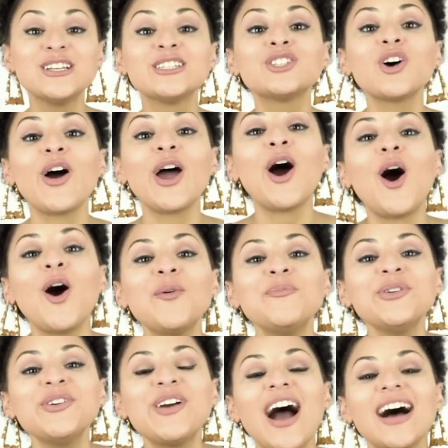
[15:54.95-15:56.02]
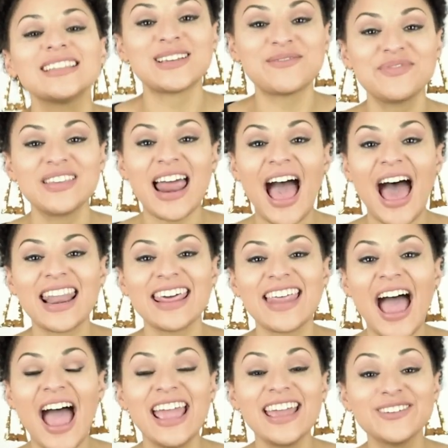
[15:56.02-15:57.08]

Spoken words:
So I hope you got something out of that.